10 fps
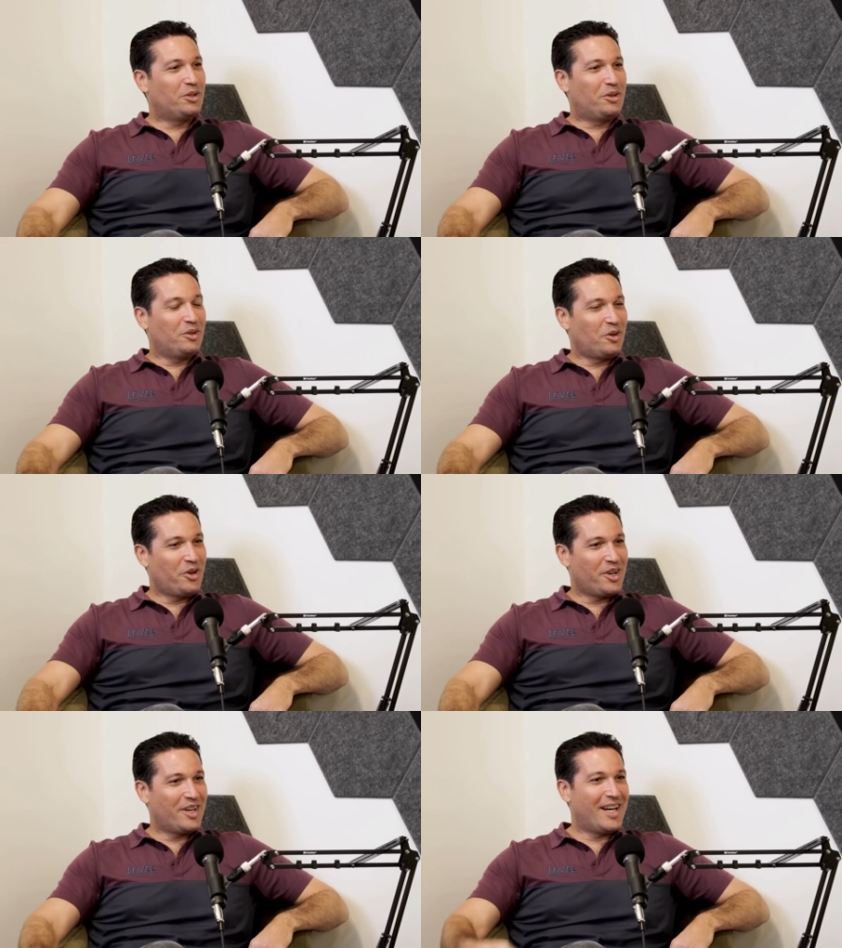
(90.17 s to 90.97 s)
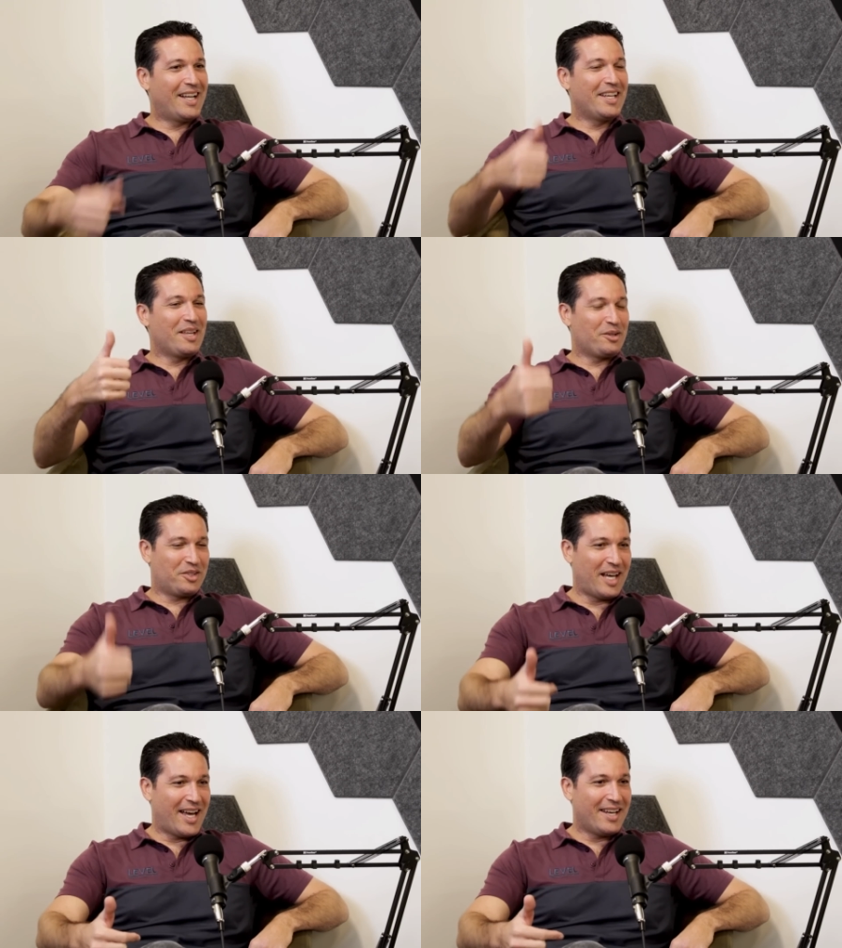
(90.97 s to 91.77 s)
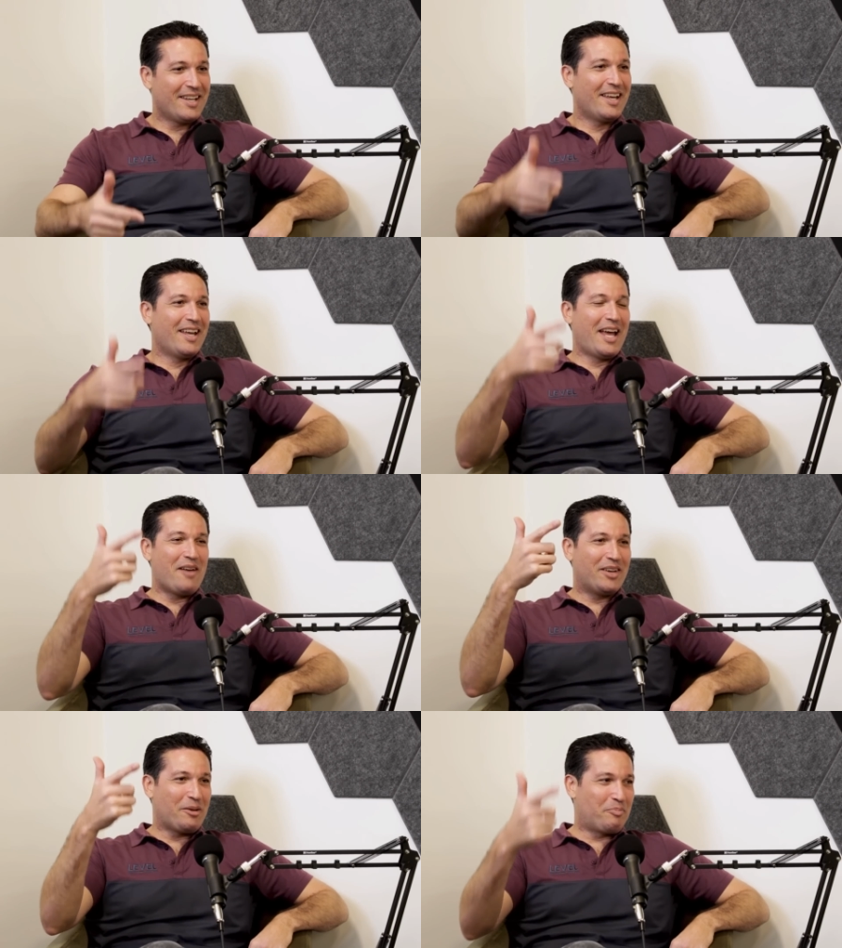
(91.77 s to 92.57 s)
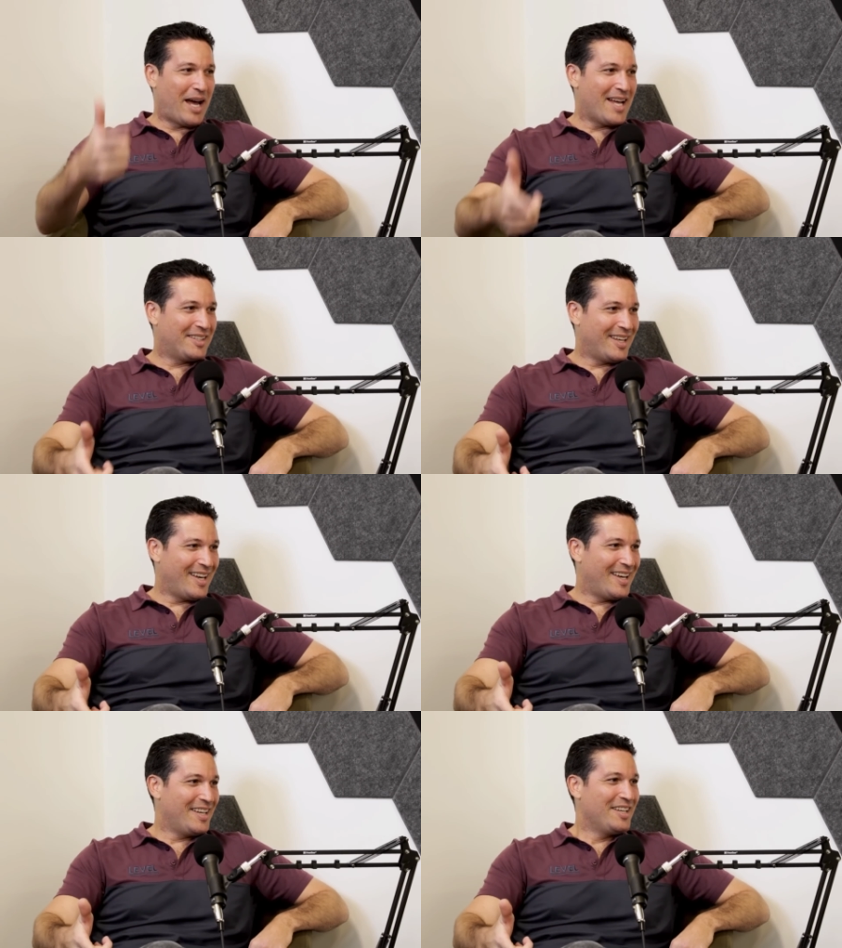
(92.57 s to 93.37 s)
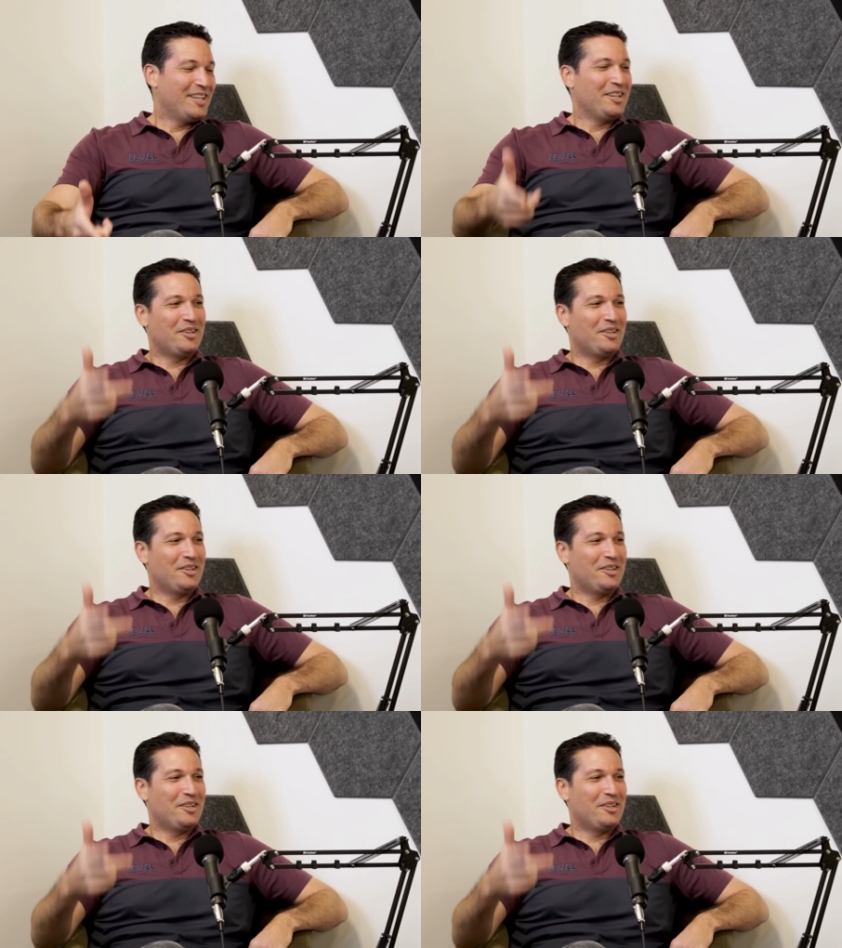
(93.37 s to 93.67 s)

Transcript: The, the lawyer on the other side having a bad day, yeah.